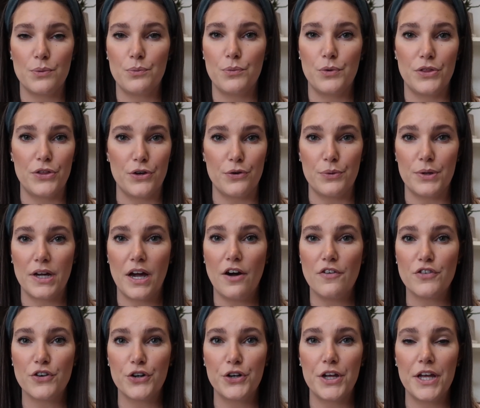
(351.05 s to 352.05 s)
with your
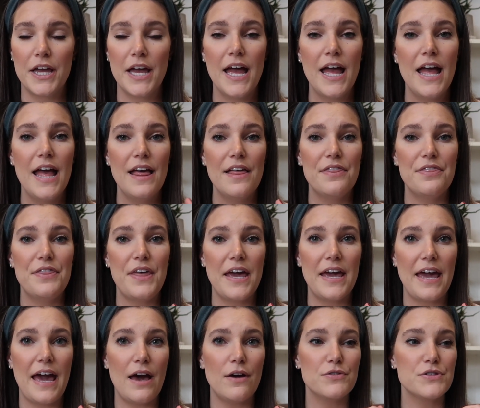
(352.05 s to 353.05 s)
recovery.
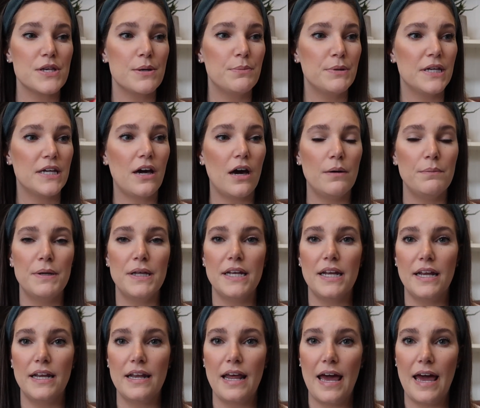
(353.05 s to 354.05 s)
They have somebody come in
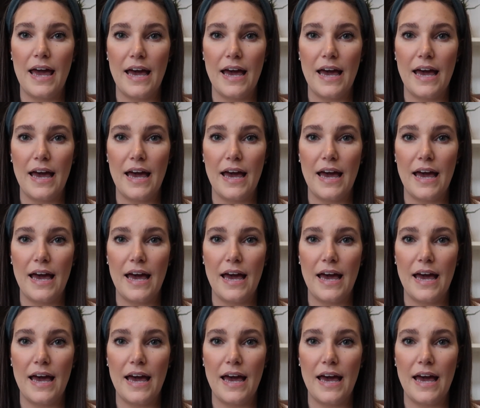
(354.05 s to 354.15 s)
and